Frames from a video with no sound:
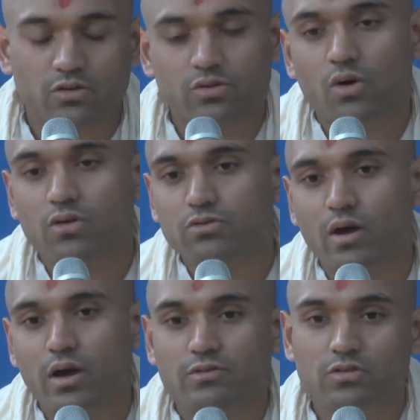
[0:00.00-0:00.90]
You also
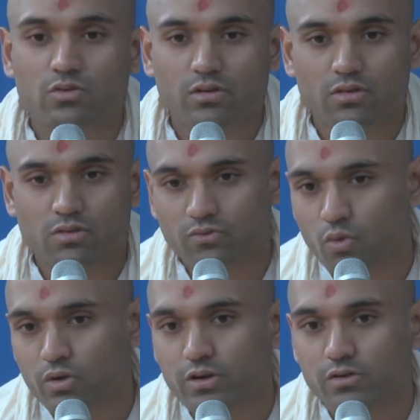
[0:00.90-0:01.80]
have to do another
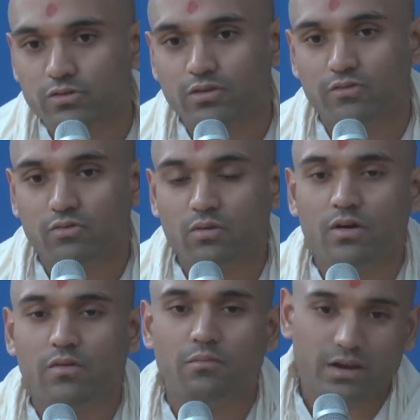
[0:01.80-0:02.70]
four years of
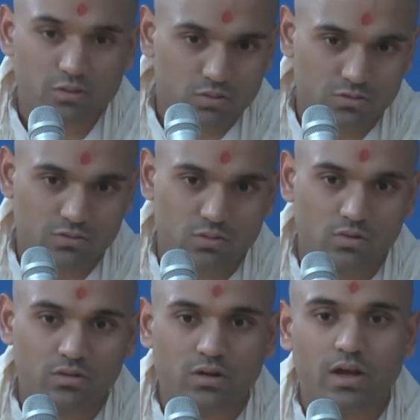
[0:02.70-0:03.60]
medical school.